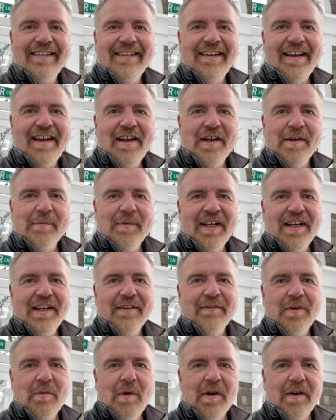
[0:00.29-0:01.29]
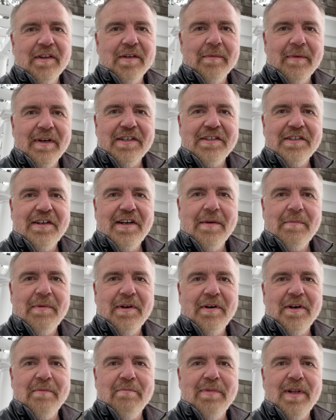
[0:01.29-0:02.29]
Hey, I'm Dave. Welcome to my shop
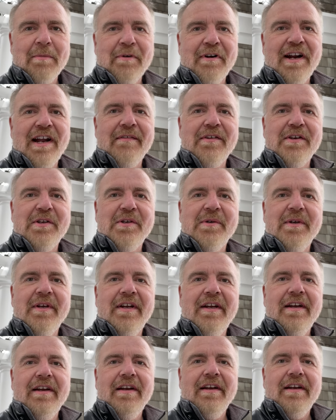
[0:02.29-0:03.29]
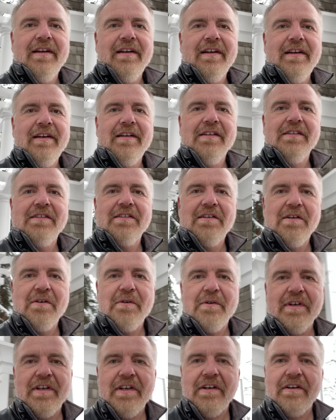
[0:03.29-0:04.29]
here on Plummer Avenue. It is
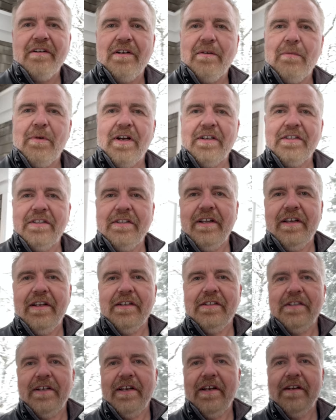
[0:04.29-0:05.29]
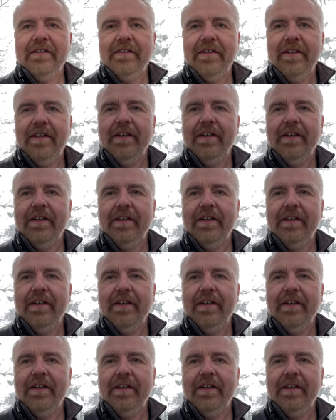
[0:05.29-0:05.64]
snowy here on Boxing Day in Seattle,